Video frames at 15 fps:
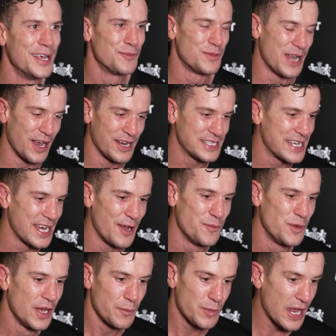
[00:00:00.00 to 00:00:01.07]
But no, it's,
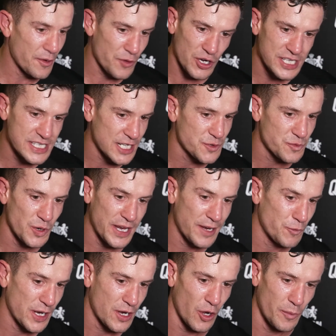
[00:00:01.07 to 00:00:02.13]
but yeah, I've got a
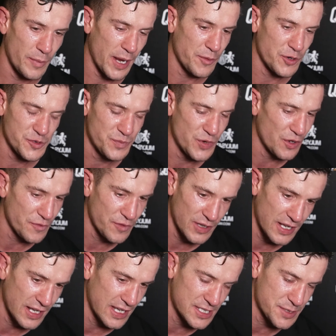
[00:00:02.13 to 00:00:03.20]
6-week-old baby. She's beautiful
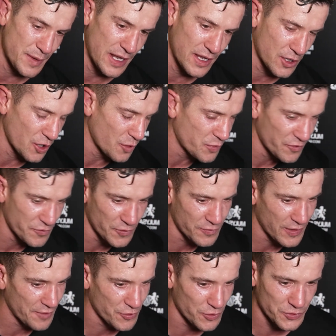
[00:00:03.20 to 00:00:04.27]
little Isabella. I've got a beautiful
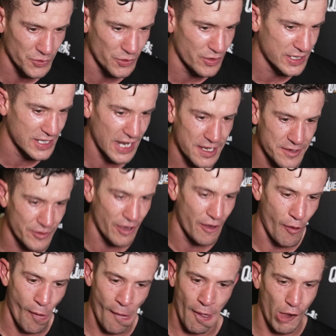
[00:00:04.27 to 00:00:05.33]
5-year-old daughter, Ava.
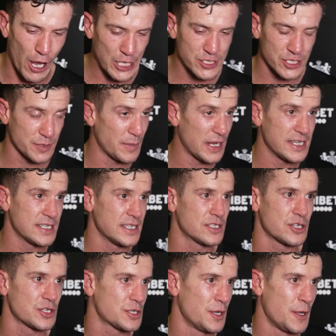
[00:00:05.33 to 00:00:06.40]
And it's just amazing. It's
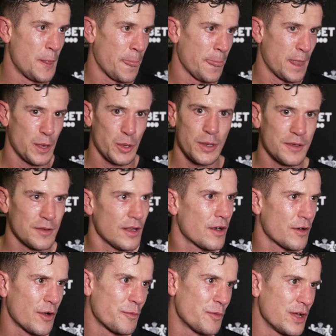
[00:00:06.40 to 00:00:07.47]
just a lot
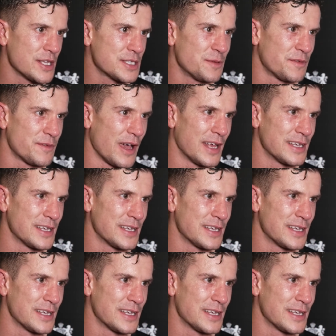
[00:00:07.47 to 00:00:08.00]
of hard work, to be fair.